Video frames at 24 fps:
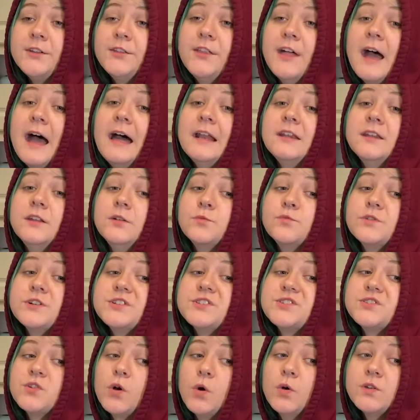that the
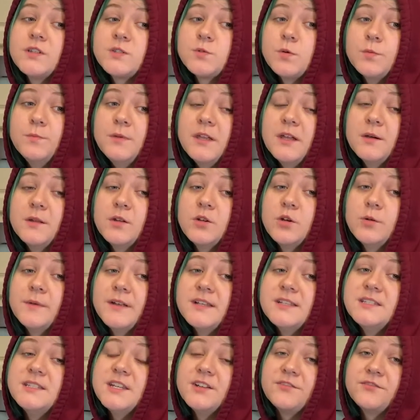results will be a little
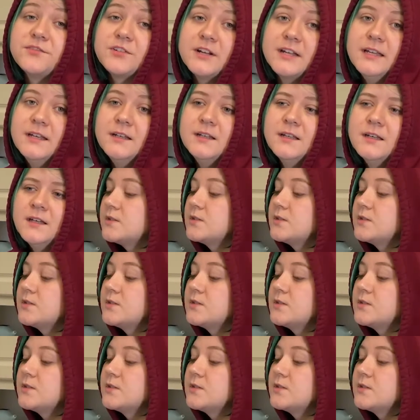bit different.